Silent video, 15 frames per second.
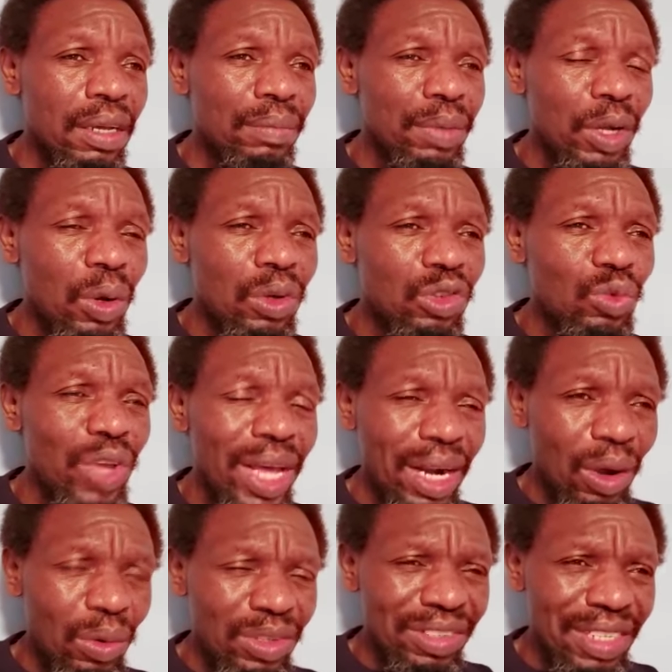Because we are
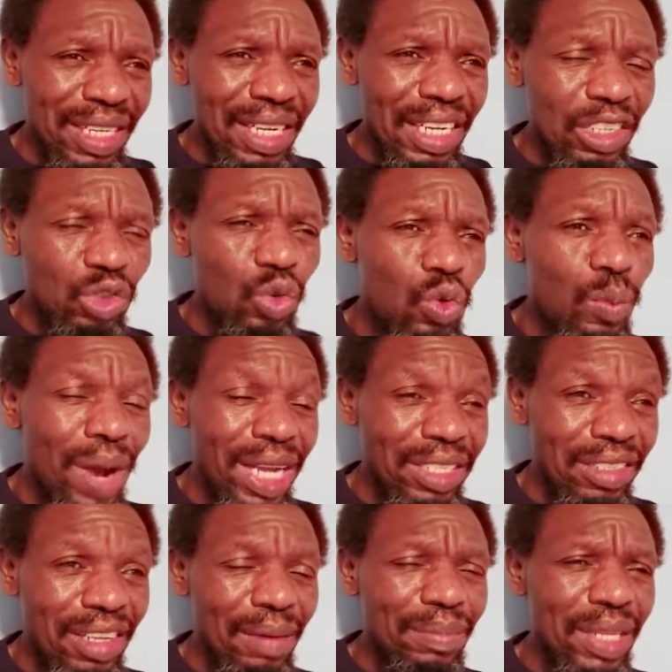conceding too much,
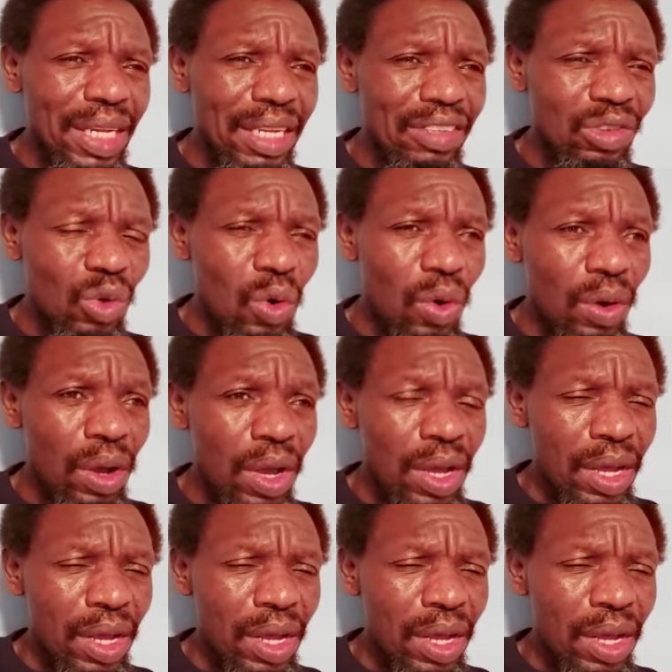something is wrong.